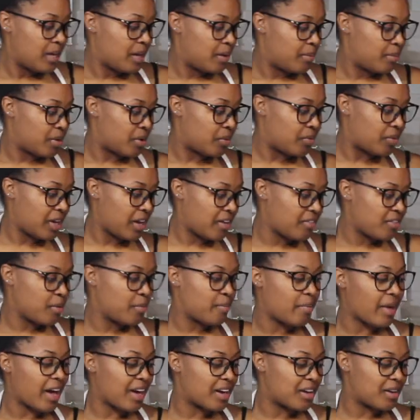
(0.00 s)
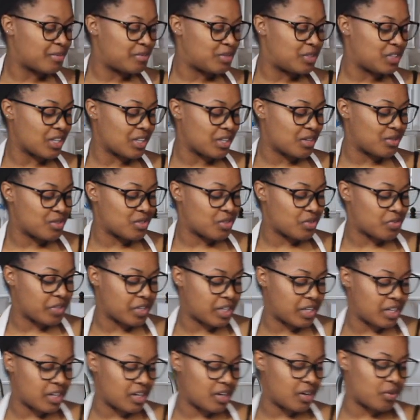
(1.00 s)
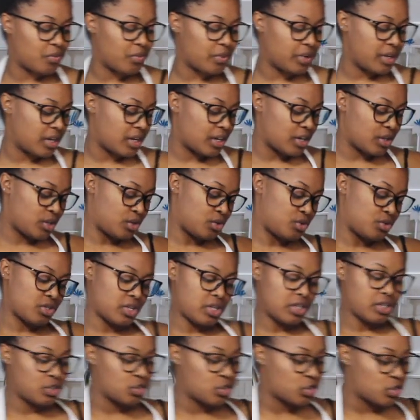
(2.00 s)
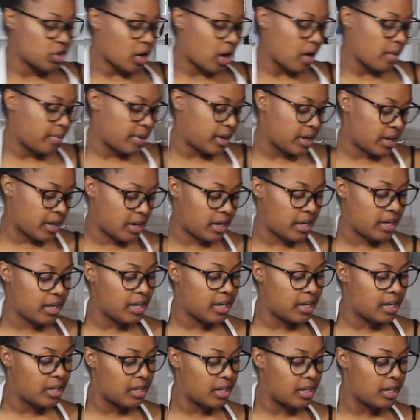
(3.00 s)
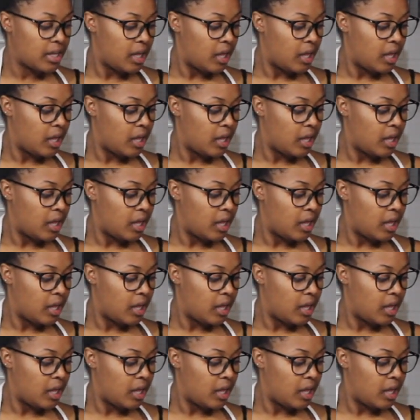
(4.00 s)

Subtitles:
But we have our backup Jellos over here. We are using strawberry,